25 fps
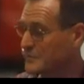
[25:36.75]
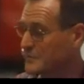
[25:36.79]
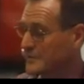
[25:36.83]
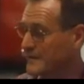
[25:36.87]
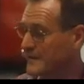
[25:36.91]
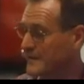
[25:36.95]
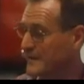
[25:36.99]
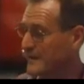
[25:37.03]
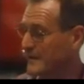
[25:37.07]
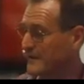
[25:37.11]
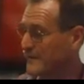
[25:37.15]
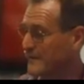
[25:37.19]

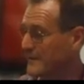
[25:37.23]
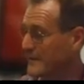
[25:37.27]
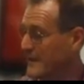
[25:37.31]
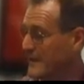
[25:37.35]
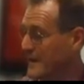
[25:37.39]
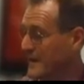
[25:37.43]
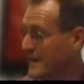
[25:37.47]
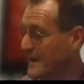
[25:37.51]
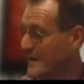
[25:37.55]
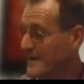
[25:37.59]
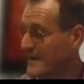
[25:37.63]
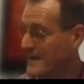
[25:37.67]
Budna,
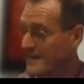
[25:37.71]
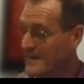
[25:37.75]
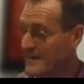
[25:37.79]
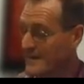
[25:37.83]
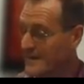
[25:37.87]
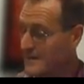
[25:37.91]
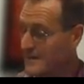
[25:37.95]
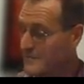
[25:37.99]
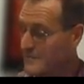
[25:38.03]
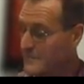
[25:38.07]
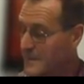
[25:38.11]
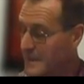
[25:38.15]

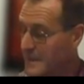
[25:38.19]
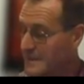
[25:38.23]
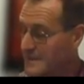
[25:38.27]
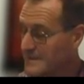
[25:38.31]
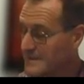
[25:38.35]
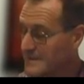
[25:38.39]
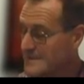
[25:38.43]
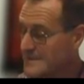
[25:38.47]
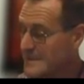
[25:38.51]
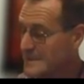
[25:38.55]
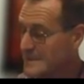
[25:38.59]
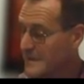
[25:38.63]

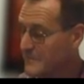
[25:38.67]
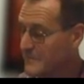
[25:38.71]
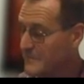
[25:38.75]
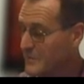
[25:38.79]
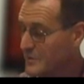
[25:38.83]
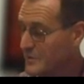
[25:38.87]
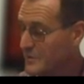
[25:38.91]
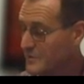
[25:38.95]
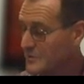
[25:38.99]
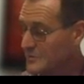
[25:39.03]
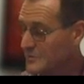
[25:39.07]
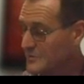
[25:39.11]
Mecca, St.
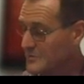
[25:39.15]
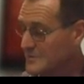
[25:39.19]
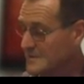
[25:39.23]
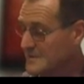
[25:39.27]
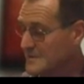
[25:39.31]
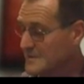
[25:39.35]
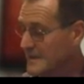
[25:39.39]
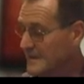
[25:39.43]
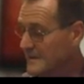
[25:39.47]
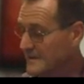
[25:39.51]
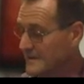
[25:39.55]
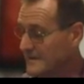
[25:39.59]

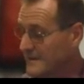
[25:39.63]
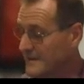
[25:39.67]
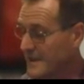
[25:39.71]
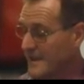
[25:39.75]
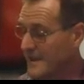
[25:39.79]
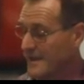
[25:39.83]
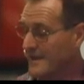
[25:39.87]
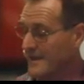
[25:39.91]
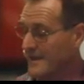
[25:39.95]
Paul's, St.